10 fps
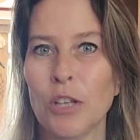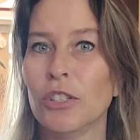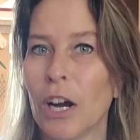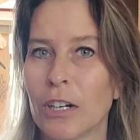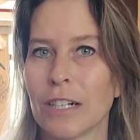
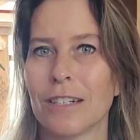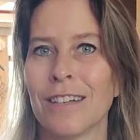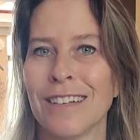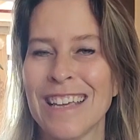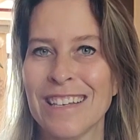younger
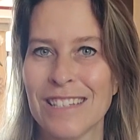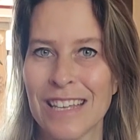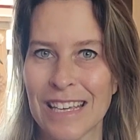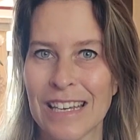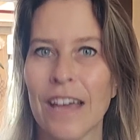than
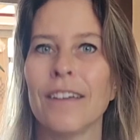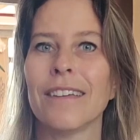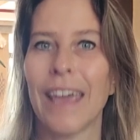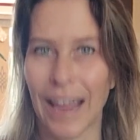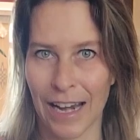18
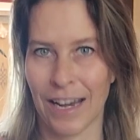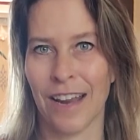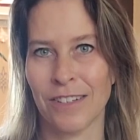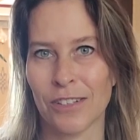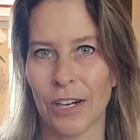can
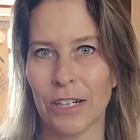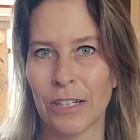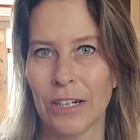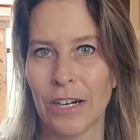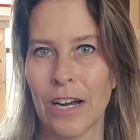enter.